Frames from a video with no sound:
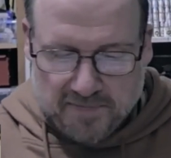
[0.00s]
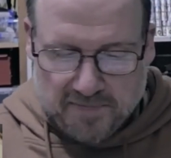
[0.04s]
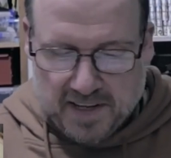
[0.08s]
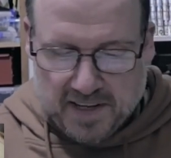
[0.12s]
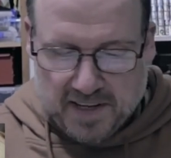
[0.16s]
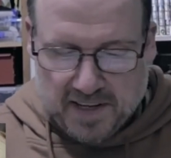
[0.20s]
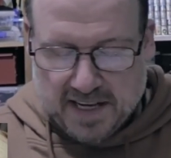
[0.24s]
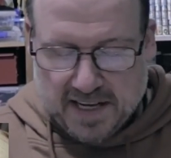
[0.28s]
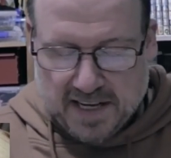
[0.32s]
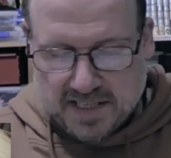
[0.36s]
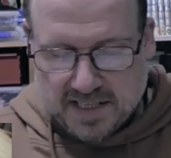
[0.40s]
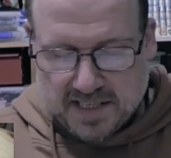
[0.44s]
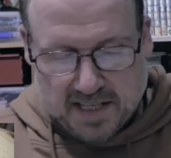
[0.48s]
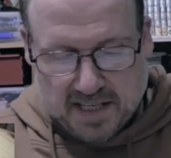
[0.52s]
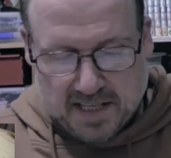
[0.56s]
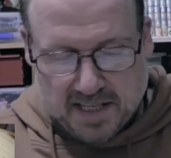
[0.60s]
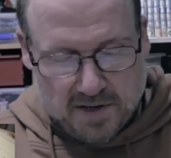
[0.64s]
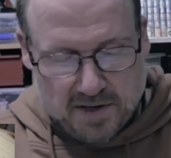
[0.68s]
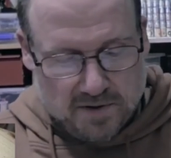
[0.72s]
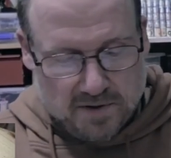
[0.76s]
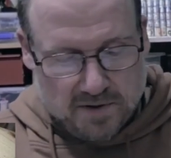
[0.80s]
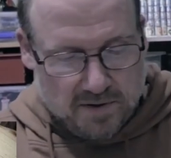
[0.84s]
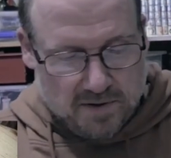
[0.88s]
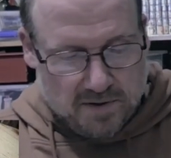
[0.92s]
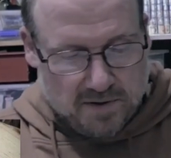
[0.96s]
Uh,
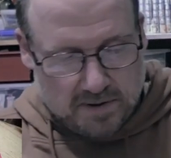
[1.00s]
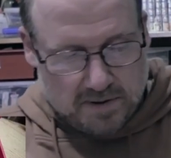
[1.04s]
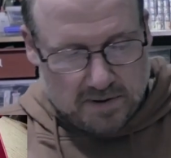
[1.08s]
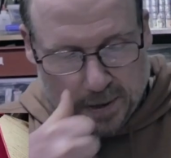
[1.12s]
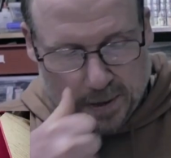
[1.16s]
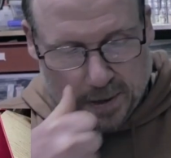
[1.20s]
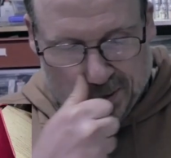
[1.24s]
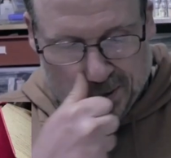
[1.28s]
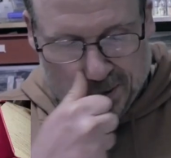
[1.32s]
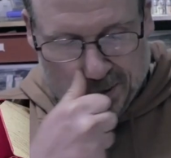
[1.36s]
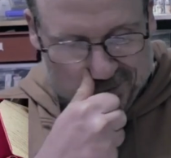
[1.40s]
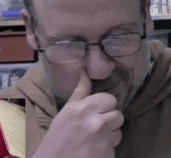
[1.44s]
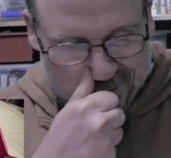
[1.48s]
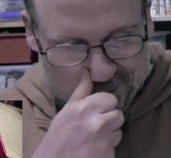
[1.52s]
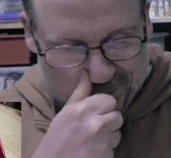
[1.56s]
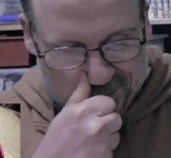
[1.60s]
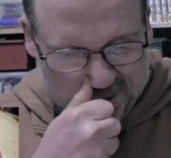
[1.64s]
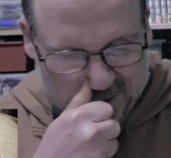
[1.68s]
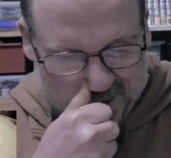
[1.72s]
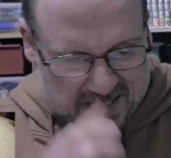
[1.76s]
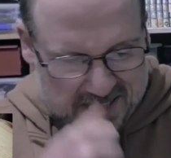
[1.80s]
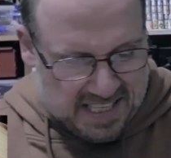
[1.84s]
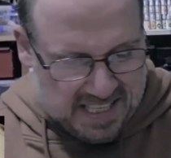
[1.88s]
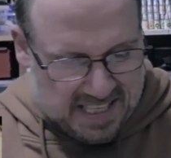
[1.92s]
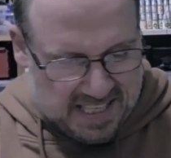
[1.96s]
so after we
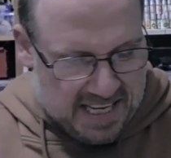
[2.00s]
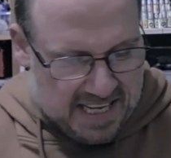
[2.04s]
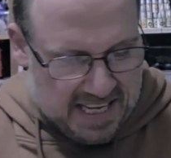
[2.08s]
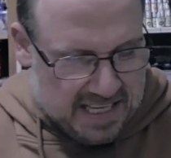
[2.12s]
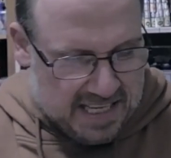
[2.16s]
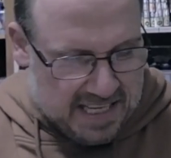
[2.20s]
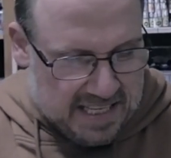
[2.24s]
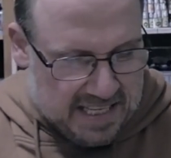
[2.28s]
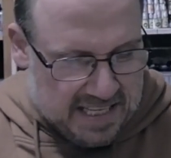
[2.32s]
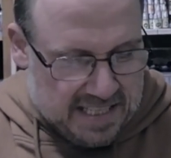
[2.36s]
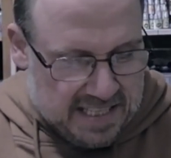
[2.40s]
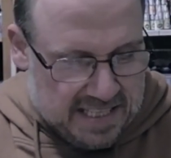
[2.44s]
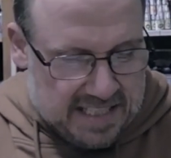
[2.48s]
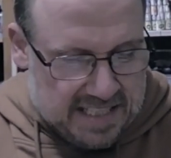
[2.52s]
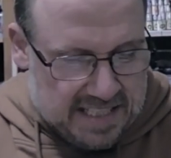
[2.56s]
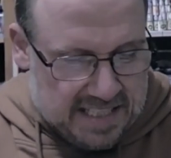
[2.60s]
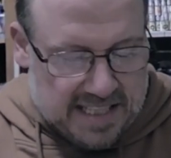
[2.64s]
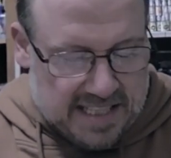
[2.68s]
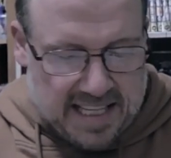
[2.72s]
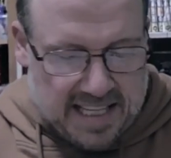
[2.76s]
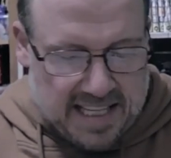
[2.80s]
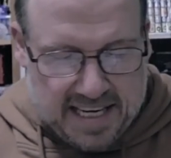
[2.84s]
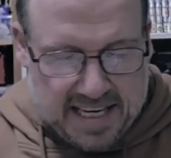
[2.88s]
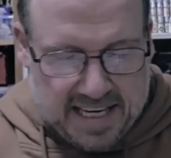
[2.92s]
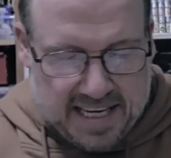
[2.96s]
see
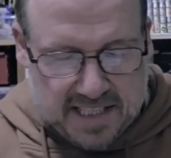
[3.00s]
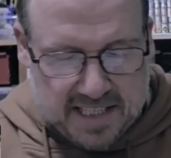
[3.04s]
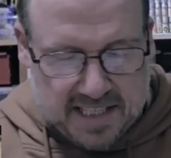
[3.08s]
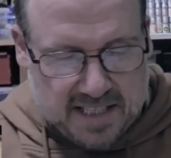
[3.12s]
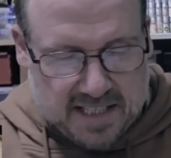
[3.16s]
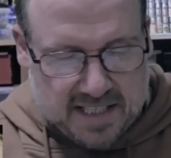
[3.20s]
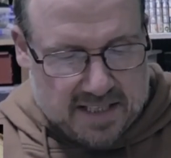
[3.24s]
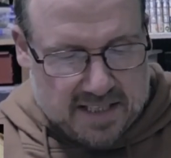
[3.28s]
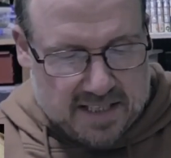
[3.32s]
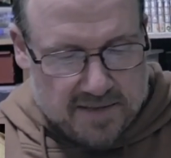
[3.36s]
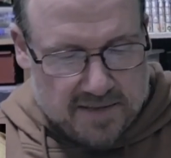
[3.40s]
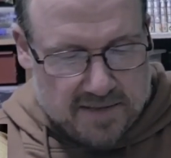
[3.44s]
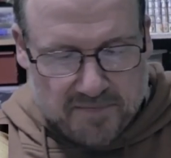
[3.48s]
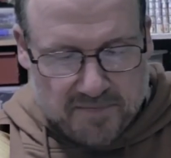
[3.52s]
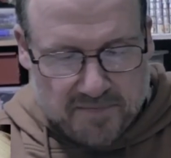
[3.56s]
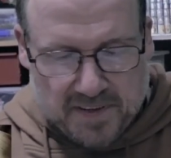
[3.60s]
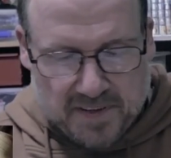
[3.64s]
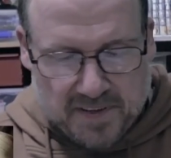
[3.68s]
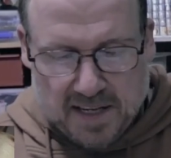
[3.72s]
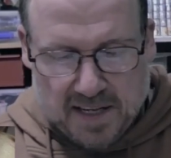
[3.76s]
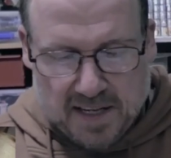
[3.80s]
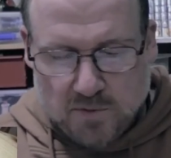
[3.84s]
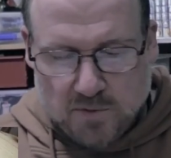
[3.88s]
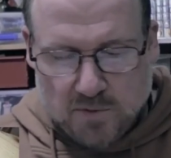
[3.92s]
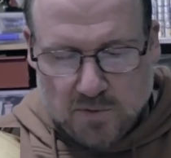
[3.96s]
this,
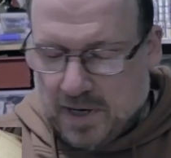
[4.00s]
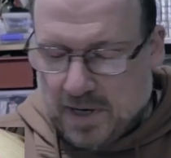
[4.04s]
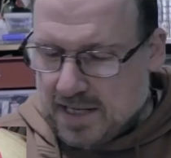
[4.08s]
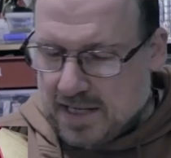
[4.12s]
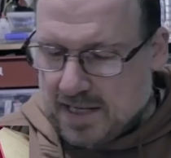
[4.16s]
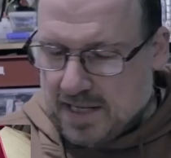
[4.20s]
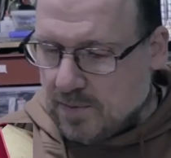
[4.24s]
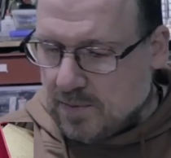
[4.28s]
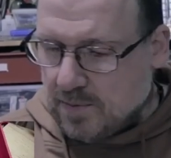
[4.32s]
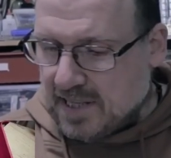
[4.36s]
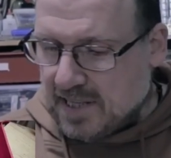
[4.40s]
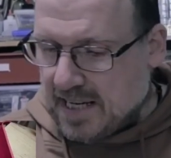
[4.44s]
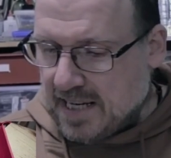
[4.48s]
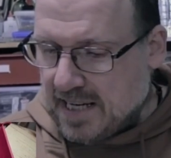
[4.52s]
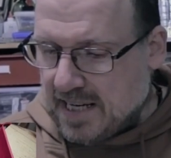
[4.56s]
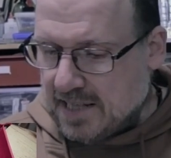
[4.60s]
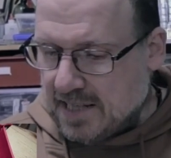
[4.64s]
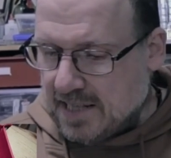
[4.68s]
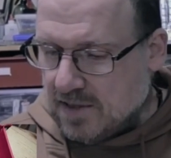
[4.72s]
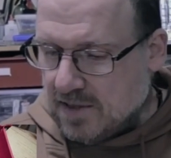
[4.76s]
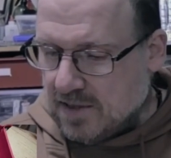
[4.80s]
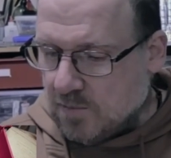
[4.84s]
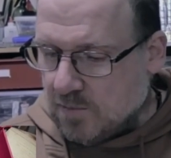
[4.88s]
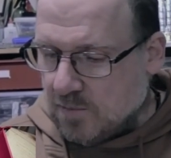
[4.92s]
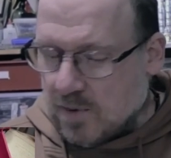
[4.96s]
uh, where do we
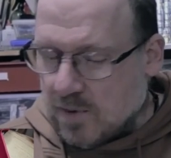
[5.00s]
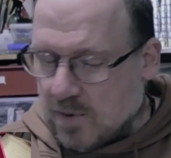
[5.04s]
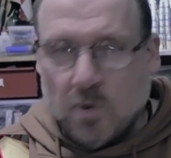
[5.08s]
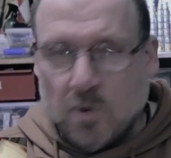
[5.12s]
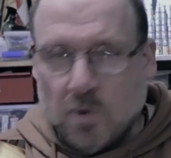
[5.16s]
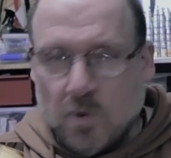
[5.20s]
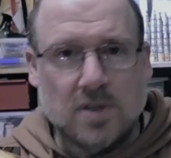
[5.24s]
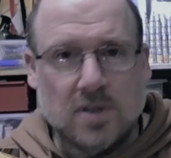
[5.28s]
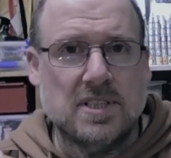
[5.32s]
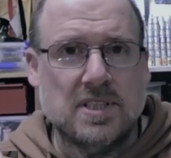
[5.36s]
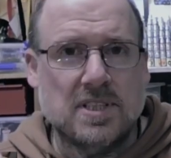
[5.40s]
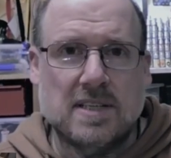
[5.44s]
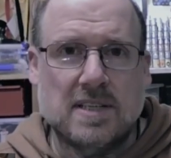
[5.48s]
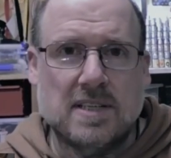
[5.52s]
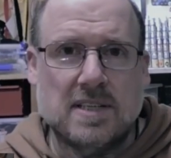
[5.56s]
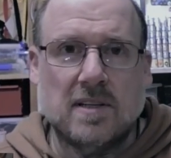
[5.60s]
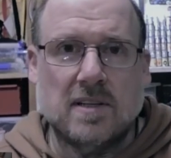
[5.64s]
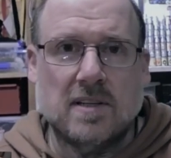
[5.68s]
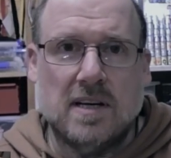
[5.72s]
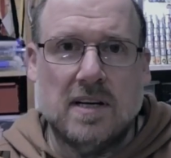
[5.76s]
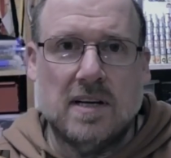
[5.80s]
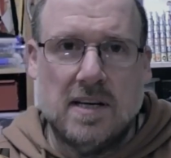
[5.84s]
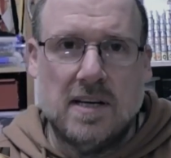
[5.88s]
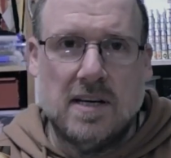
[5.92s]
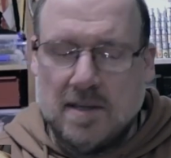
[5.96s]
then, we wander
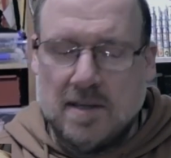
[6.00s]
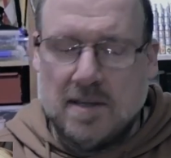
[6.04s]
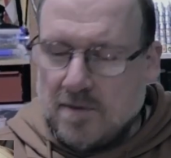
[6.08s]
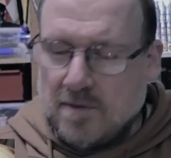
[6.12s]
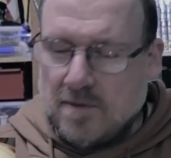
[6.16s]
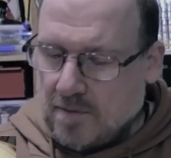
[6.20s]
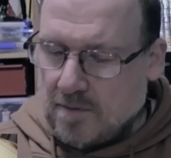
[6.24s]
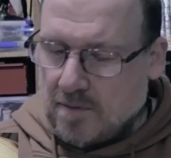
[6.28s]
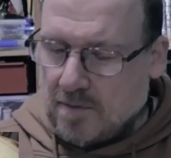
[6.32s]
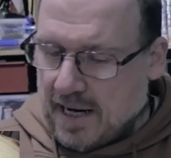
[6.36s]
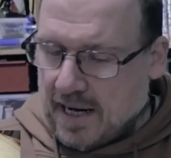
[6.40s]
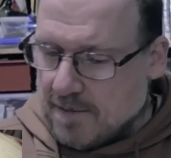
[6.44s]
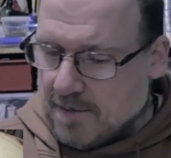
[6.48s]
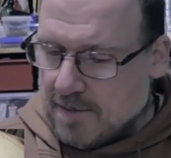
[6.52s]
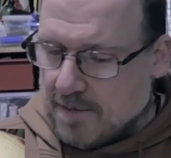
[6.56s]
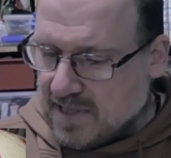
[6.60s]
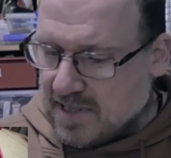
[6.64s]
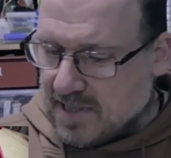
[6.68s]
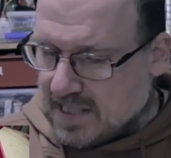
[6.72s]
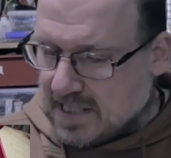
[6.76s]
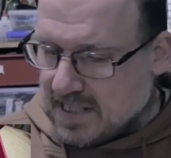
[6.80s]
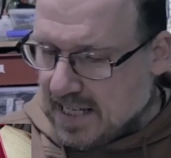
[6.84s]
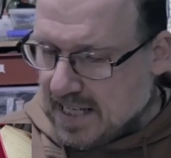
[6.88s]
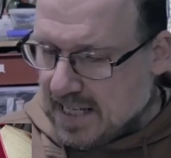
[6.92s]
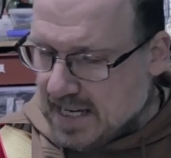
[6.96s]
uh,
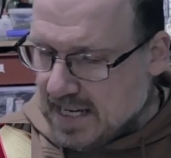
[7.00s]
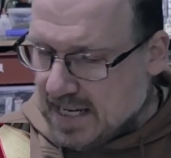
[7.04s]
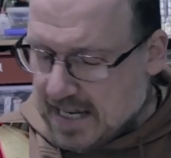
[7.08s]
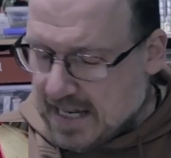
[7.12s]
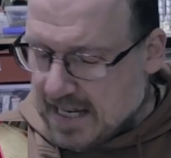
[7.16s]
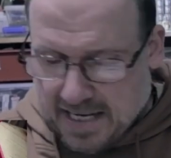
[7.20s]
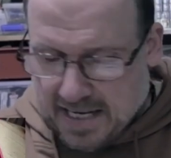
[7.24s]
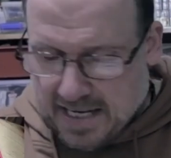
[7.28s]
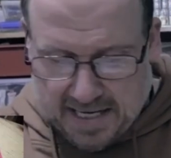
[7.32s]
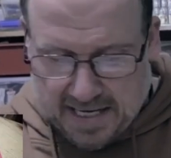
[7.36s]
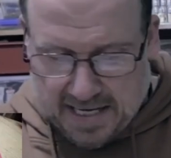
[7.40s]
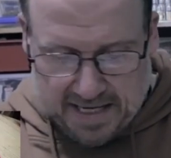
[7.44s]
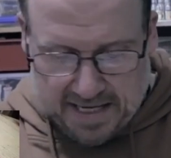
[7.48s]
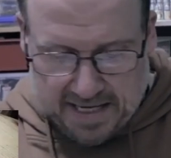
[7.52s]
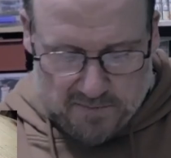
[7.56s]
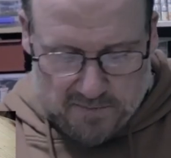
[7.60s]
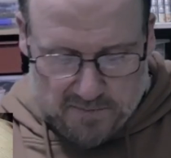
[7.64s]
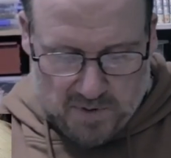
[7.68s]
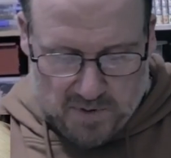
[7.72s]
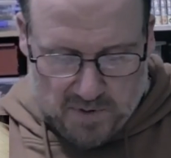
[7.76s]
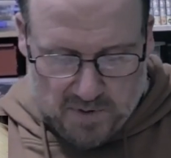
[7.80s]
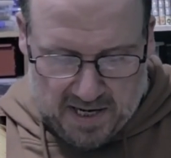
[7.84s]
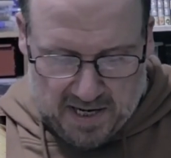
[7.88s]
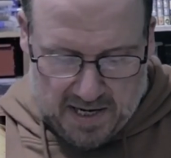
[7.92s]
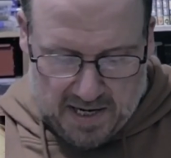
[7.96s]
aimlessly and
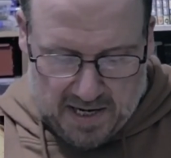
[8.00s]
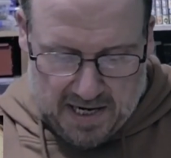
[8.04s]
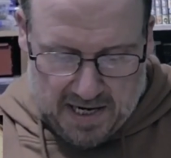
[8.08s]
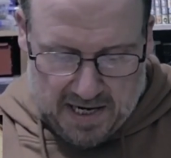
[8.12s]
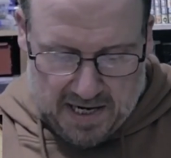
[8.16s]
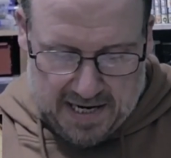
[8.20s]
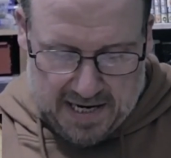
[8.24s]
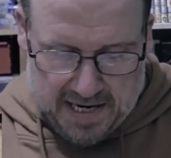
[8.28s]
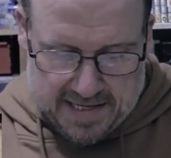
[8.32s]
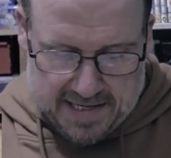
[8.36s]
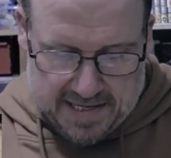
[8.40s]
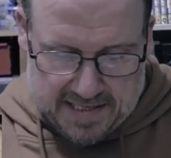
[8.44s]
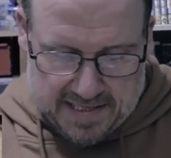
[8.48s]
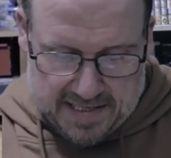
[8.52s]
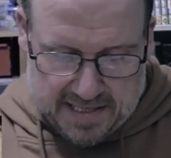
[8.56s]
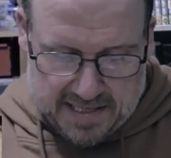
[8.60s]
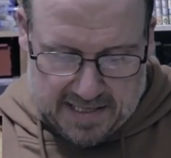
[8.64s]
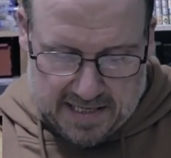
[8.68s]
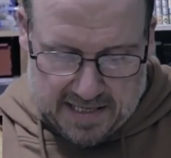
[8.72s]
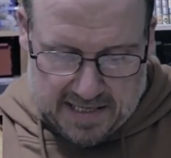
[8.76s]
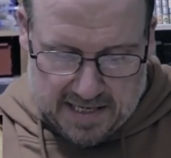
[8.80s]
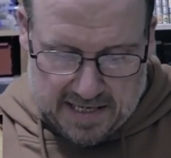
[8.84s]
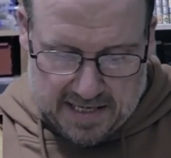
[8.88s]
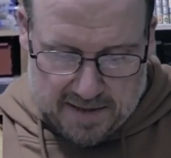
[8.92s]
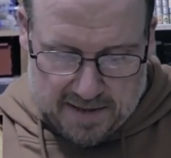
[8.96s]
we end
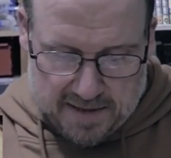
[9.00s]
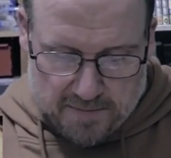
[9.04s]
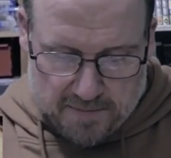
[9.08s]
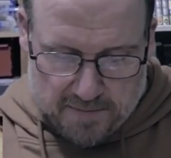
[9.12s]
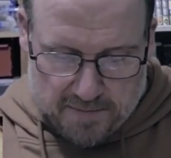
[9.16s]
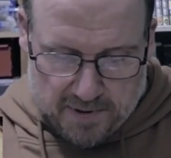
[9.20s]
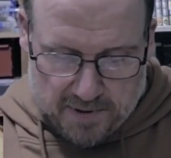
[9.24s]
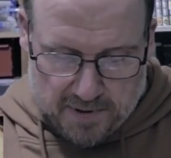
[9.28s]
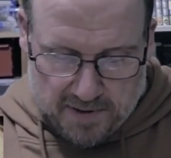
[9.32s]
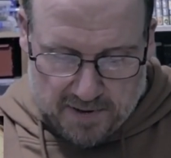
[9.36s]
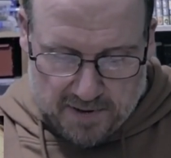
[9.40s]
up,